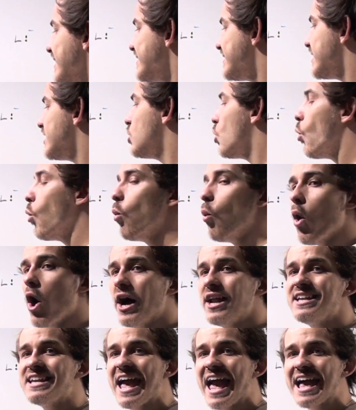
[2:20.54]
is an
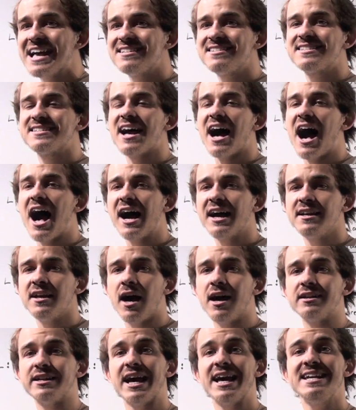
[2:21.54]
1s
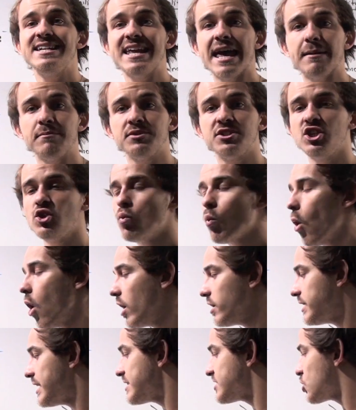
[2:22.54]
ion, an empty
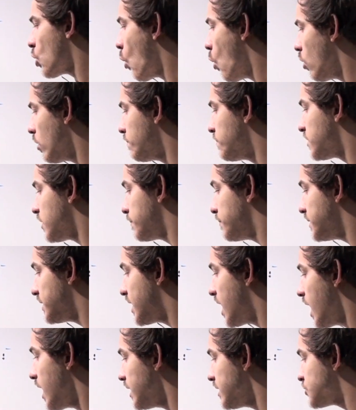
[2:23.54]
1s orbital,
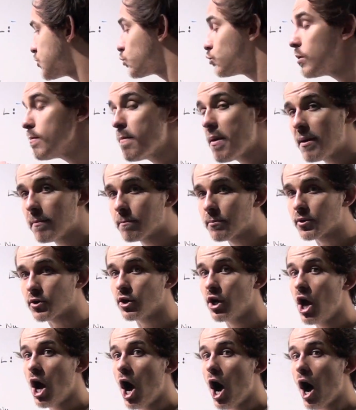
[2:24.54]
because
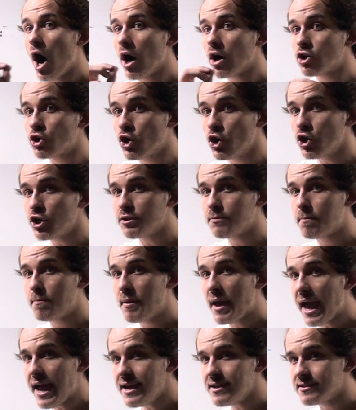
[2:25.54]
remember, a good
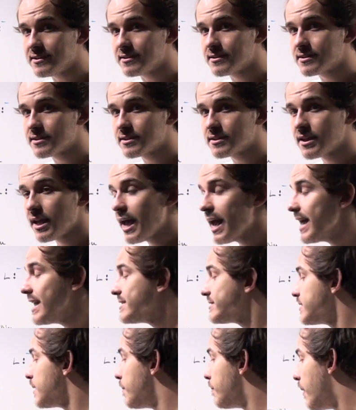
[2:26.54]
base
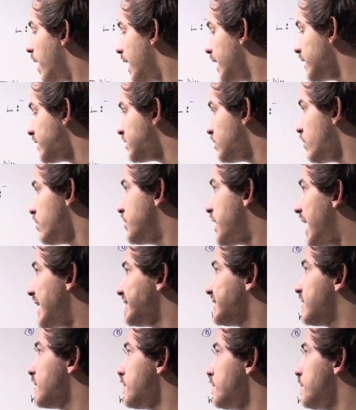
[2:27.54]
is a molecule
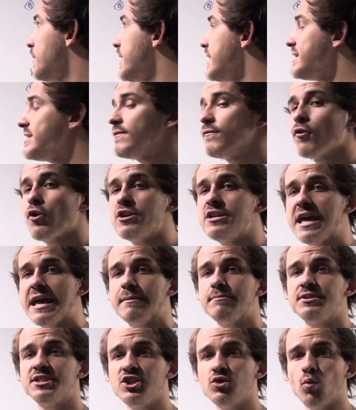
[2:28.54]
that competes for an
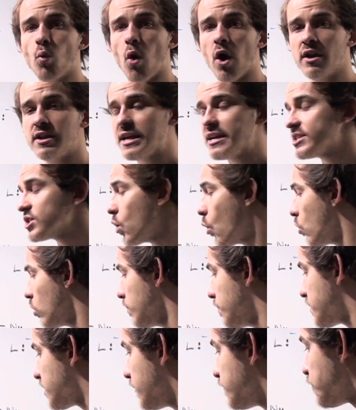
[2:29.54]
empty 1s
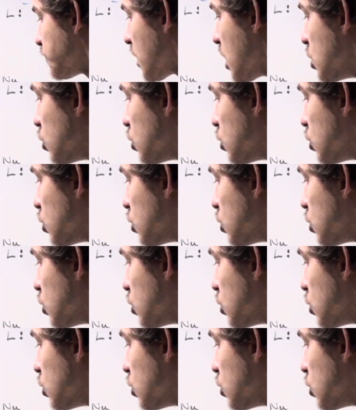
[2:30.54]
orbital.